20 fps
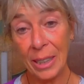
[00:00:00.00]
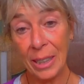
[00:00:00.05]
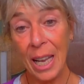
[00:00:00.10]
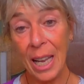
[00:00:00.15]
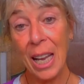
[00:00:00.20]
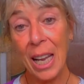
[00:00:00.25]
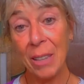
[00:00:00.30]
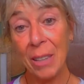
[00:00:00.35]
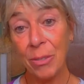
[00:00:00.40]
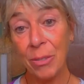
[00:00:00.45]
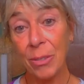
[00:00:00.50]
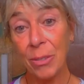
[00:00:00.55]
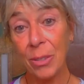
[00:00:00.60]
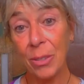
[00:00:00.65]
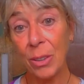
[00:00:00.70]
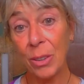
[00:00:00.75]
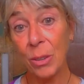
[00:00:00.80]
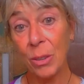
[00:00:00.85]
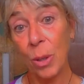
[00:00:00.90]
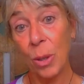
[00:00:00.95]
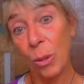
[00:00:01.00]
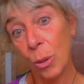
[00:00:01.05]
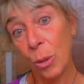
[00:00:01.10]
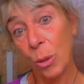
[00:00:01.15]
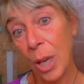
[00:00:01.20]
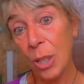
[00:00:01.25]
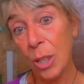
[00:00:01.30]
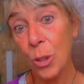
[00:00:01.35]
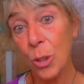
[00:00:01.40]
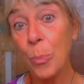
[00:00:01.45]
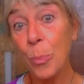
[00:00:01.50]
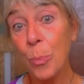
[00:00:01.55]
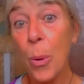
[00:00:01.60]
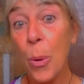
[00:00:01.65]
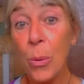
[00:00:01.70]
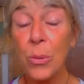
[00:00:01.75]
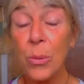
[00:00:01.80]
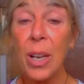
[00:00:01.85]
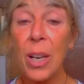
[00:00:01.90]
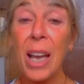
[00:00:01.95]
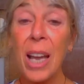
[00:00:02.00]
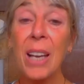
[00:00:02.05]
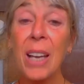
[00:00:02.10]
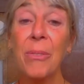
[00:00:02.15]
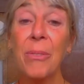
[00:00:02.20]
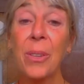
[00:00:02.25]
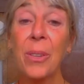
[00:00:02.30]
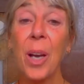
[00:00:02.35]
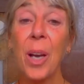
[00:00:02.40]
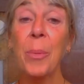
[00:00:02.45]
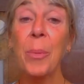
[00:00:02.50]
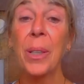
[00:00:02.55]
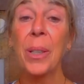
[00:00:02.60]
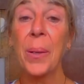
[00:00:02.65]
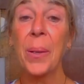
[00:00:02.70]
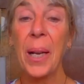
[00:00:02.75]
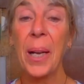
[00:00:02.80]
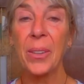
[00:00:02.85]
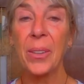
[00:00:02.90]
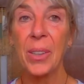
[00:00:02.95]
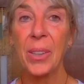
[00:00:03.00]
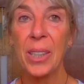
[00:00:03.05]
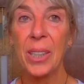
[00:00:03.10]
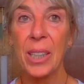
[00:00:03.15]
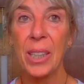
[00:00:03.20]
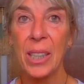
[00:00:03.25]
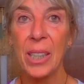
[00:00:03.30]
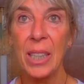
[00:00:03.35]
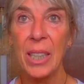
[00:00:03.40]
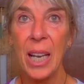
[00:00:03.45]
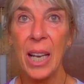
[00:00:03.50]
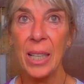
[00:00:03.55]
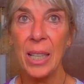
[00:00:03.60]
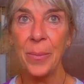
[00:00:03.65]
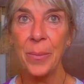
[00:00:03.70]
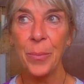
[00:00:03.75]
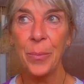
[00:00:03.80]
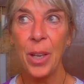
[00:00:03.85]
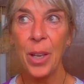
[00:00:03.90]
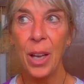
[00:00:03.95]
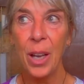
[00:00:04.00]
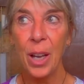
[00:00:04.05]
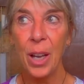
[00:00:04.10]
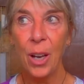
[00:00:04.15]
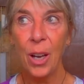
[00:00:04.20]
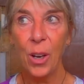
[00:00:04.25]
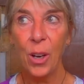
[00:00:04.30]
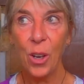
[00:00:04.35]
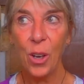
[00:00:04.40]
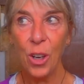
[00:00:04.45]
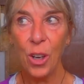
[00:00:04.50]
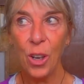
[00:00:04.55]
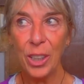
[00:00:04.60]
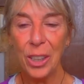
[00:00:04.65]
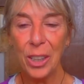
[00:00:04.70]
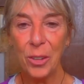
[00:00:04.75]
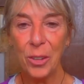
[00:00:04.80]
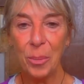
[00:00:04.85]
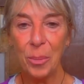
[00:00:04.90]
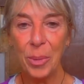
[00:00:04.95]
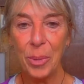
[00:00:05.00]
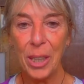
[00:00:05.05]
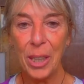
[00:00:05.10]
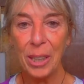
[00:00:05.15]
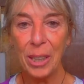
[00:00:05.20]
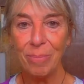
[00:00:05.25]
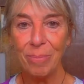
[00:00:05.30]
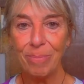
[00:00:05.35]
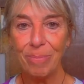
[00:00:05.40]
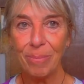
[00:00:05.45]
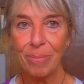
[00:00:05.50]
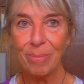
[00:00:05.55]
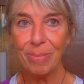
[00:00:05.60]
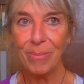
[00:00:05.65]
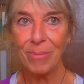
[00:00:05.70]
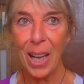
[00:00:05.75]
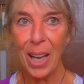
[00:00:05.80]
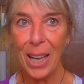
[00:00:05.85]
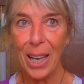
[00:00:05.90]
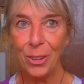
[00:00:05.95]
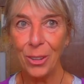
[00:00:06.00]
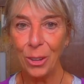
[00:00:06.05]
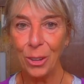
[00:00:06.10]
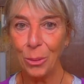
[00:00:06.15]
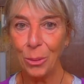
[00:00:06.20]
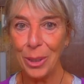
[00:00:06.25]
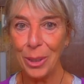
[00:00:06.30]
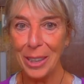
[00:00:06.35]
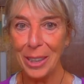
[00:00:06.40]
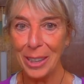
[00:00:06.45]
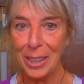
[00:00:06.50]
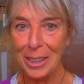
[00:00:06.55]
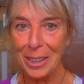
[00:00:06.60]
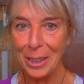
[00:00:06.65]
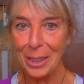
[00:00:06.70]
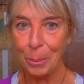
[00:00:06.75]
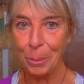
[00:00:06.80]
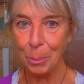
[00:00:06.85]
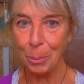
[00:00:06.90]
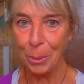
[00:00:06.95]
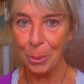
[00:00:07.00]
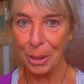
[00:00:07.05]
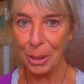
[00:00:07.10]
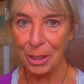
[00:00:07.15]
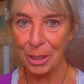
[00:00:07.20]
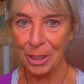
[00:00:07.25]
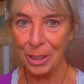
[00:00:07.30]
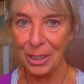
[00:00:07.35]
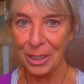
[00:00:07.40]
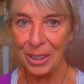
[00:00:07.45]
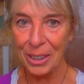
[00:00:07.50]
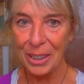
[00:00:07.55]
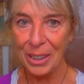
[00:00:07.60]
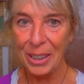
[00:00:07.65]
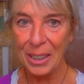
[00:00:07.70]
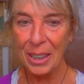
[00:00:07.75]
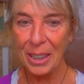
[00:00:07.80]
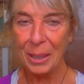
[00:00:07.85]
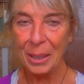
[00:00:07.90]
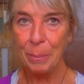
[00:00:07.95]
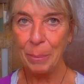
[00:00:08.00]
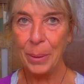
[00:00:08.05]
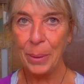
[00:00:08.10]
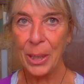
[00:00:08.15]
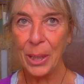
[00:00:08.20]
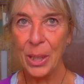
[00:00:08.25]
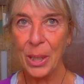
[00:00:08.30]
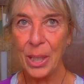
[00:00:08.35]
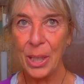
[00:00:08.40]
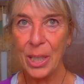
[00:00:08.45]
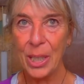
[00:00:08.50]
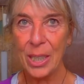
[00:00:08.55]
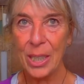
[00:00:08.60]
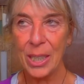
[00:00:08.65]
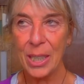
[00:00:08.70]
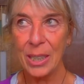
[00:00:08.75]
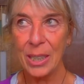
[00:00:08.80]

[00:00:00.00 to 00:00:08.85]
have or are supposed to have common characteristics. And according to me, I don't really see the point. Mm-hmm. Because